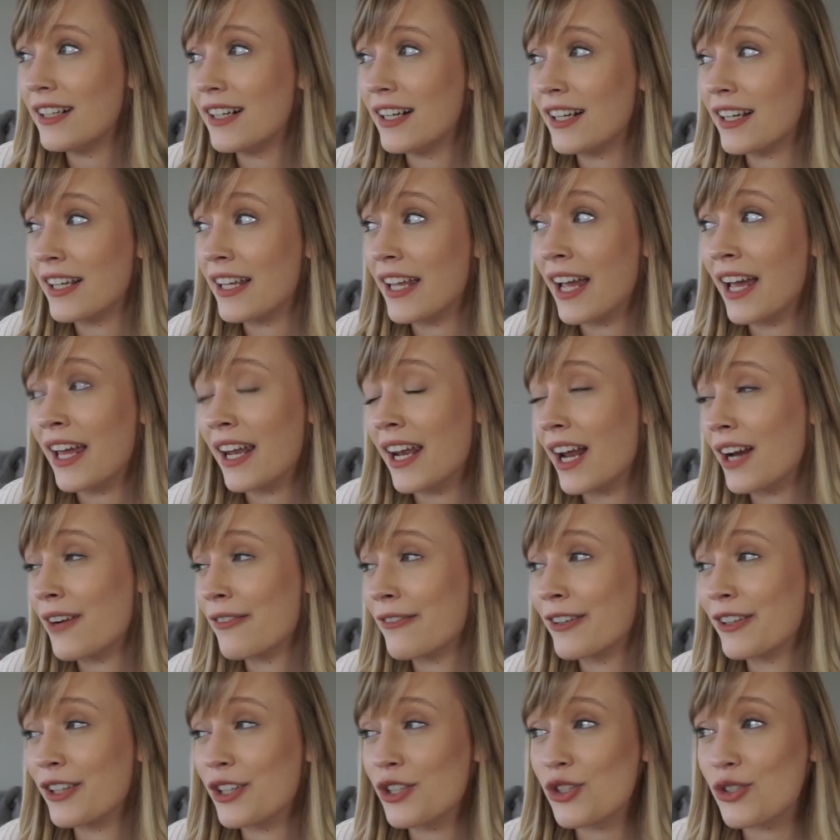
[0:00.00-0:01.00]
Again, I
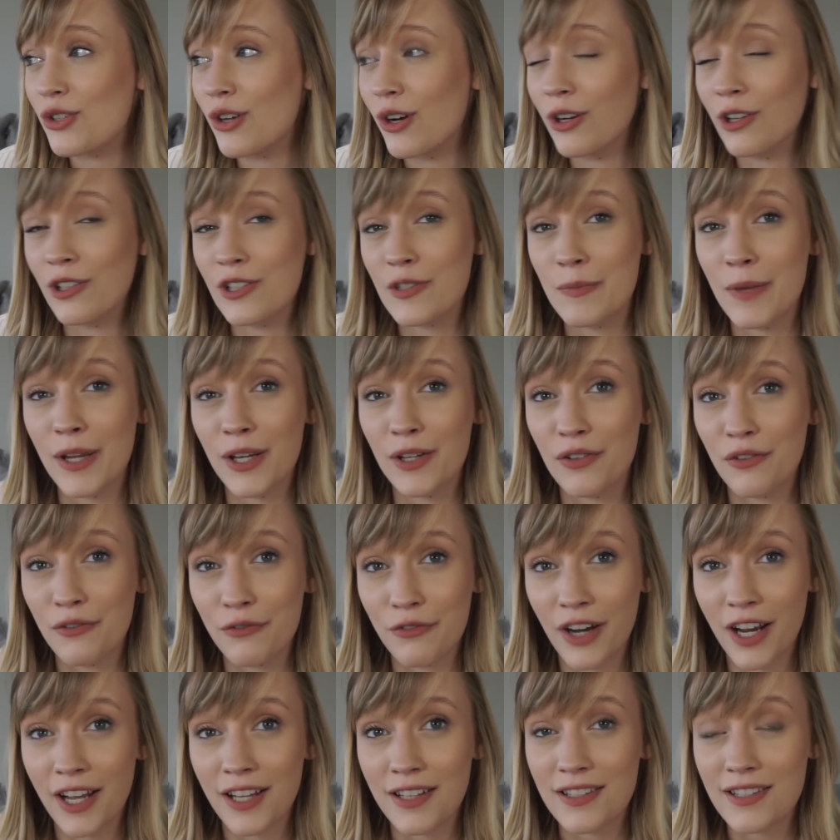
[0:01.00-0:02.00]
really struggle to make new
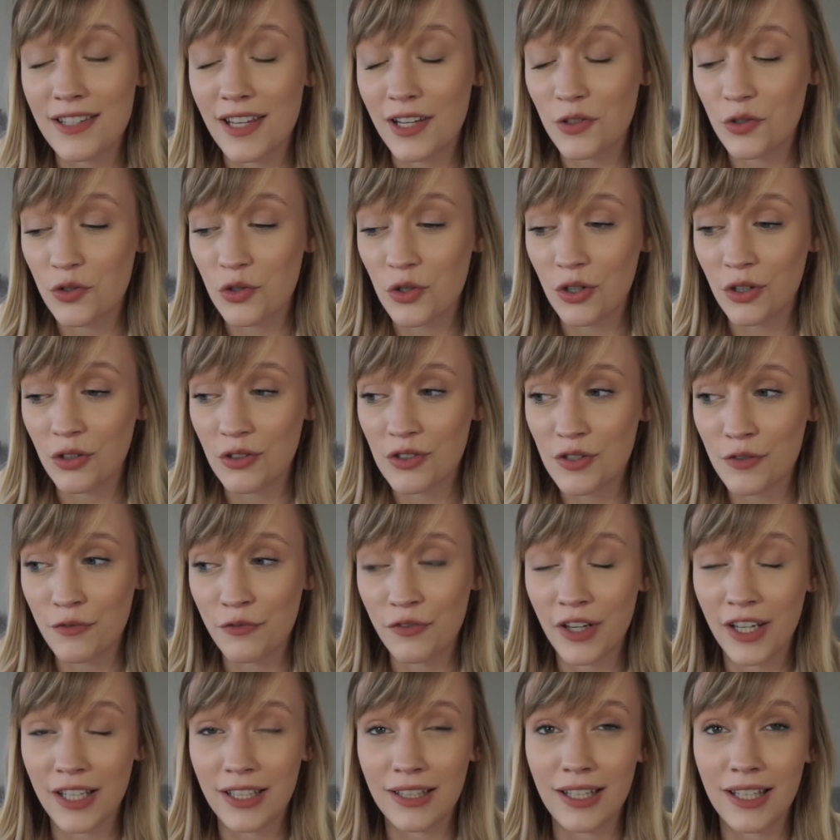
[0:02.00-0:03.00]
friends. I struggle to
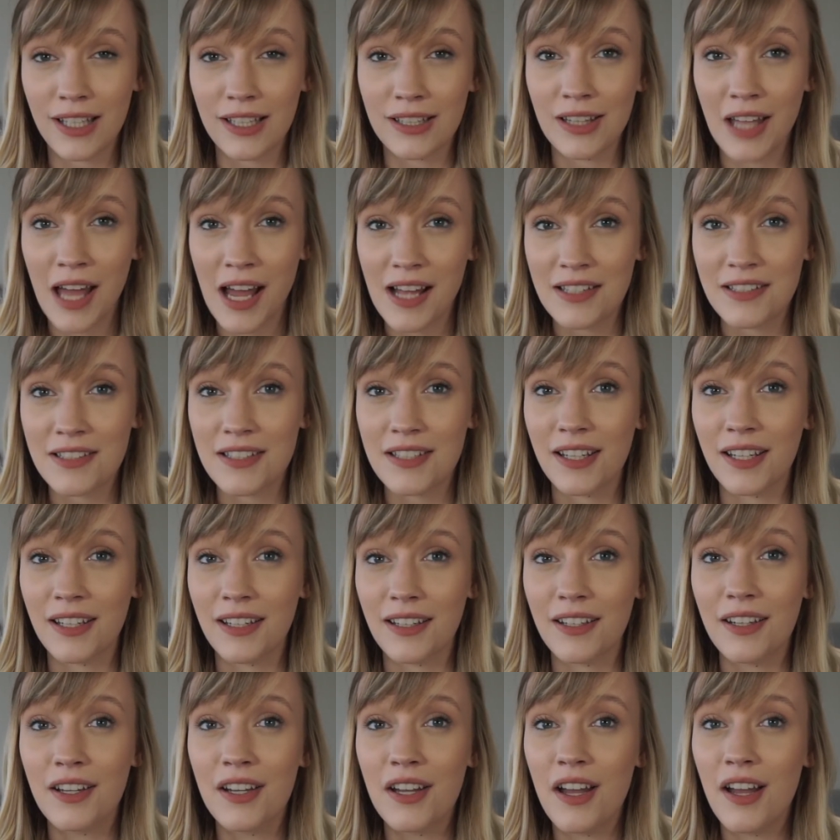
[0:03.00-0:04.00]
find like
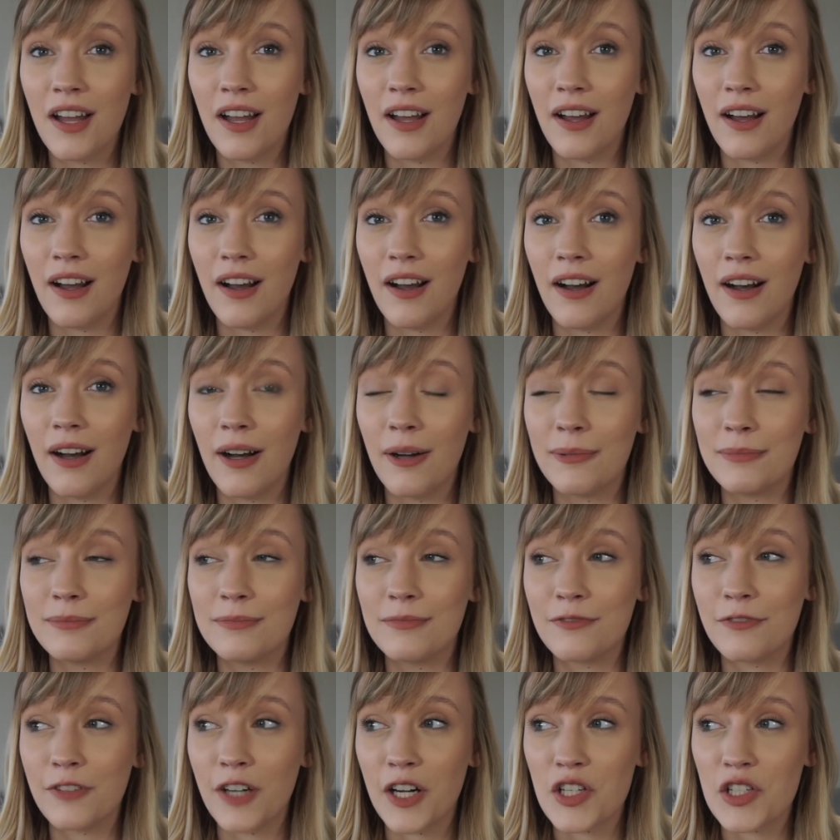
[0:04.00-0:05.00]
lasting
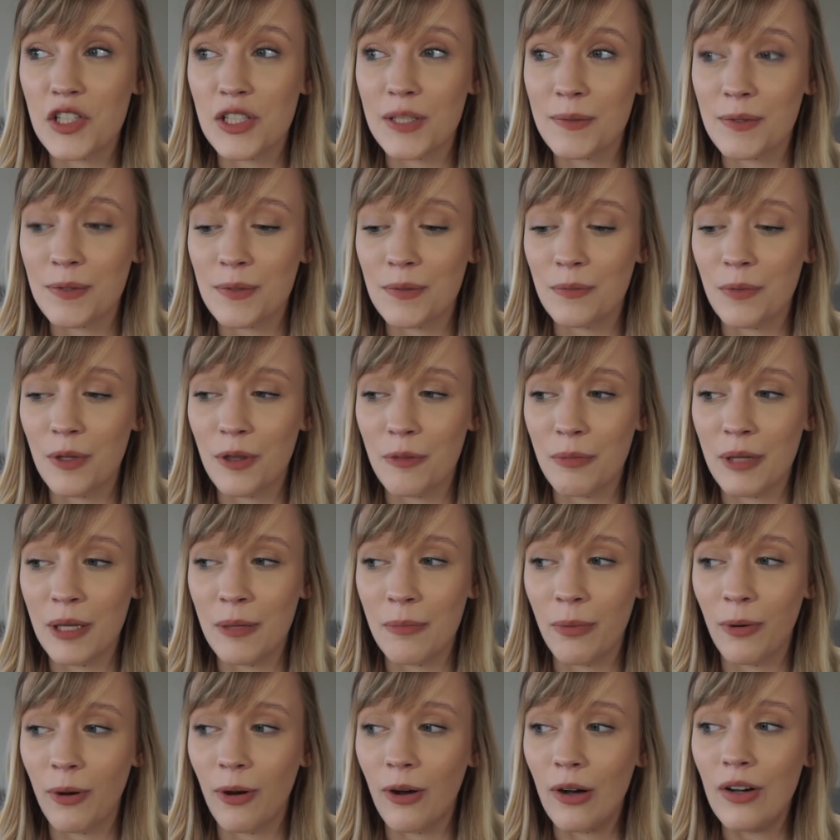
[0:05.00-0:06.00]
um, friendships with
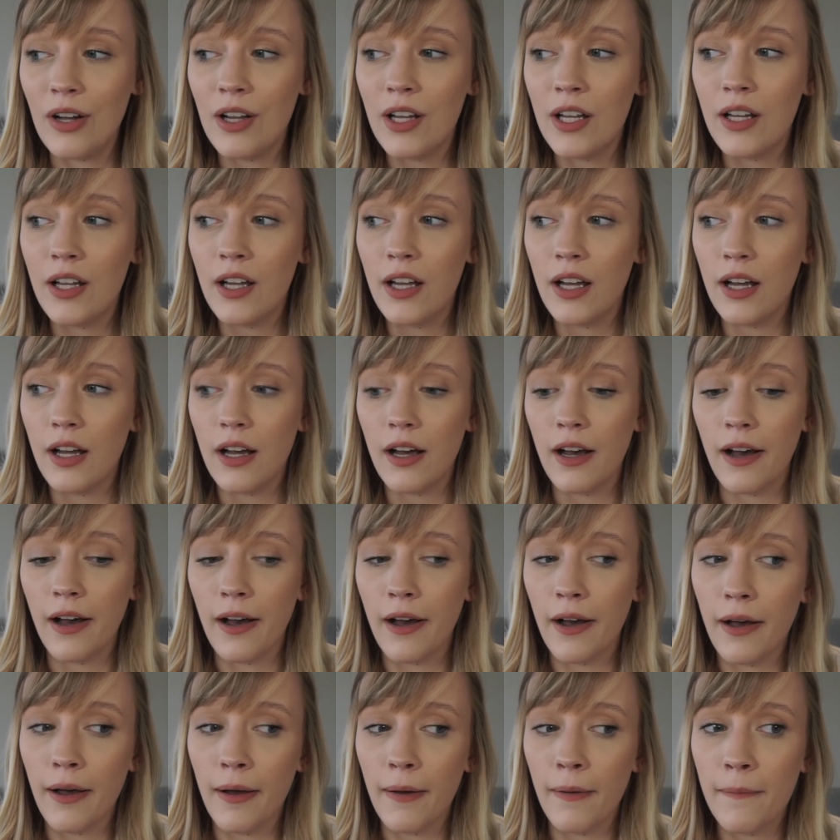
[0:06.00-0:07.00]
people.
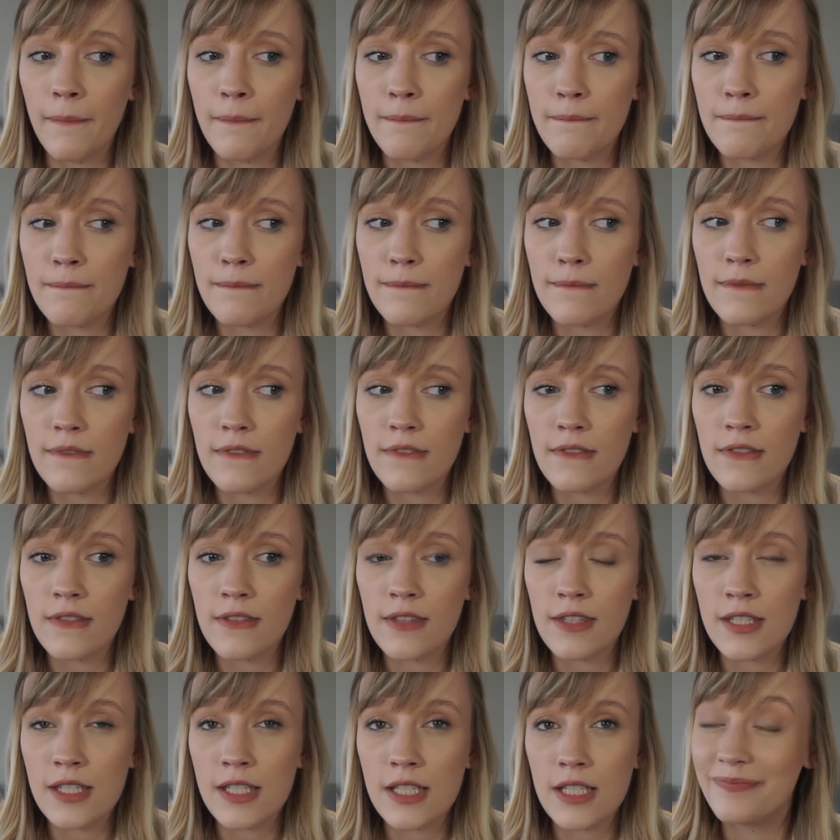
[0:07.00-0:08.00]
Uh,
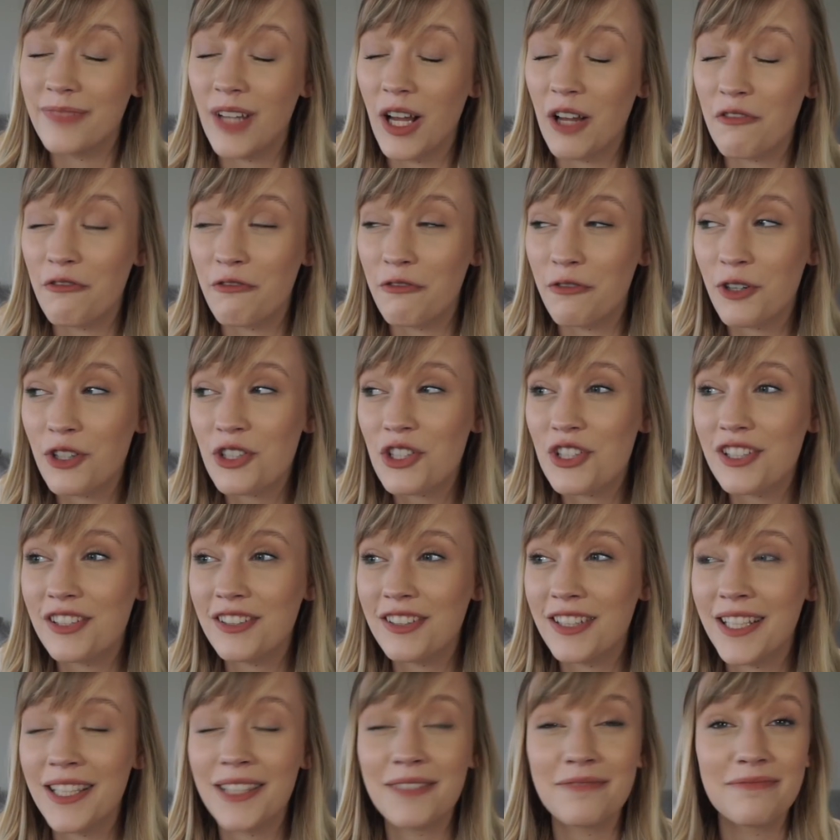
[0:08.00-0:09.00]

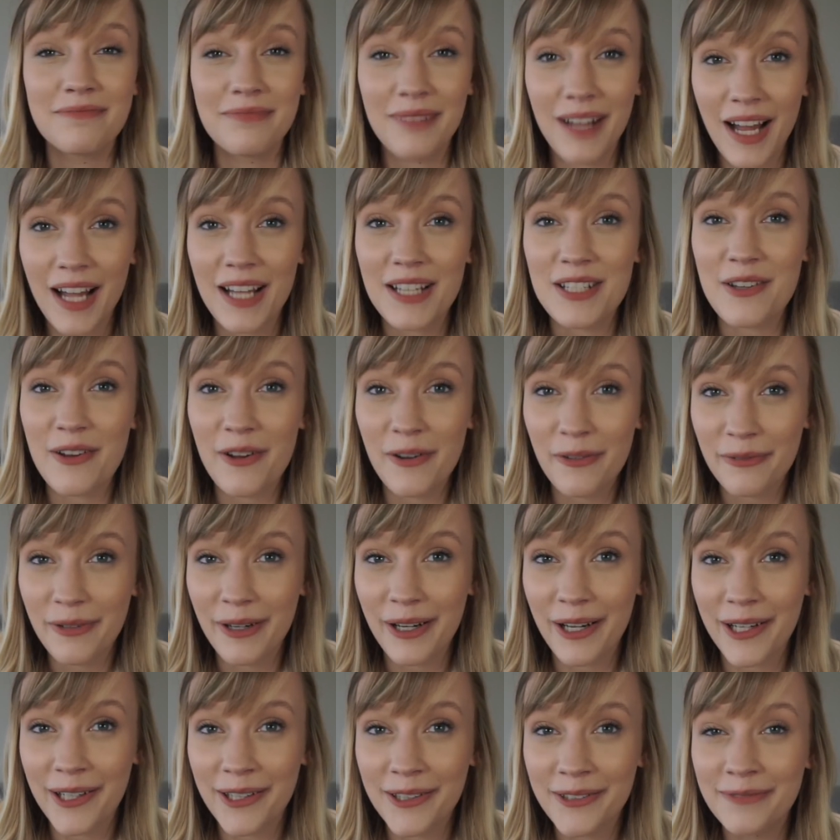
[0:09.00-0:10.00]
Unfortunately, I don't
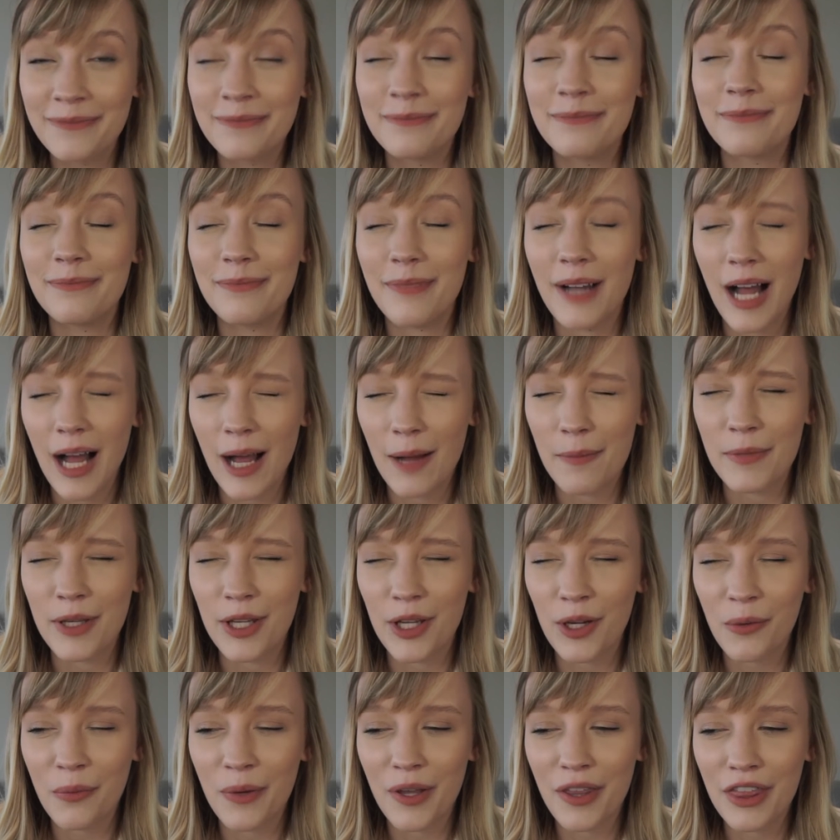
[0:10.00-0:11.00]
know. I'm
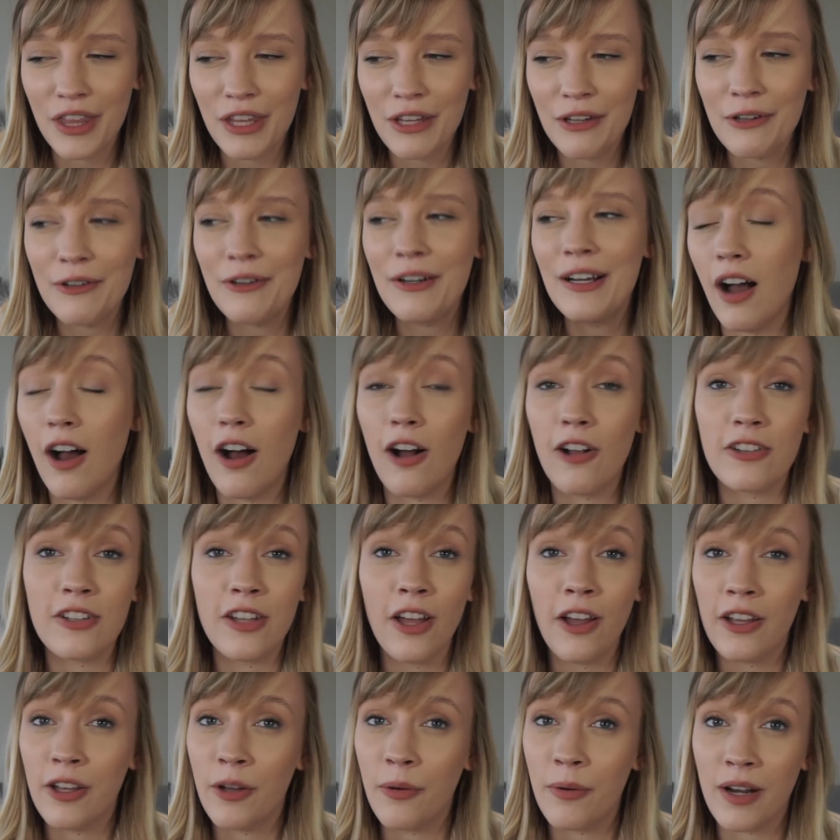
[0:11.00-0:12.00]
here with you. I'll
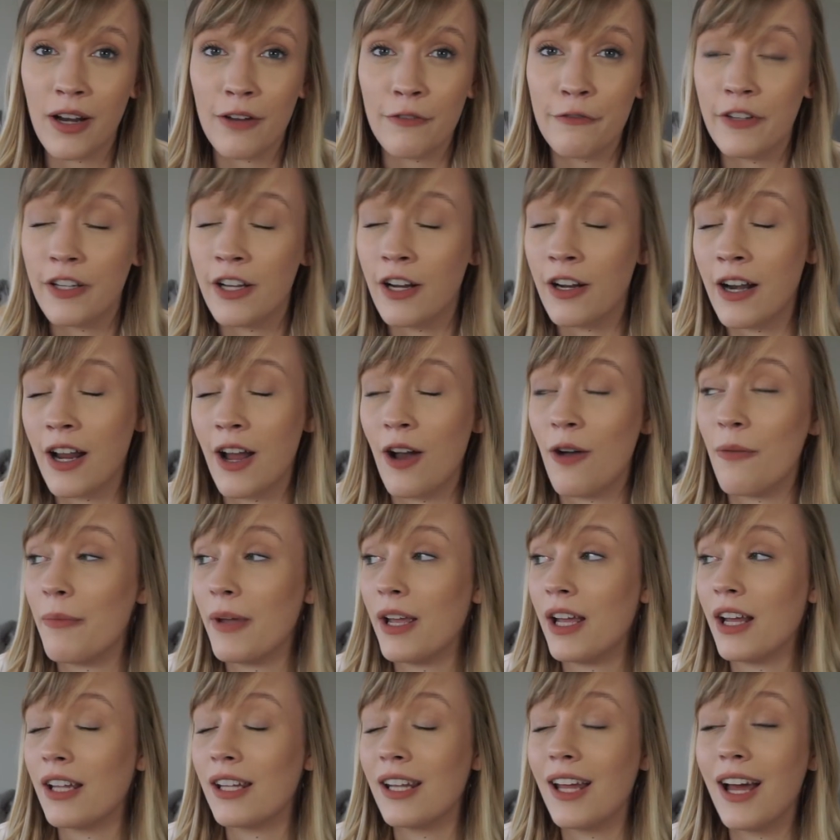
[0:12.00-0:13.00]
tell you when I figure it out, man.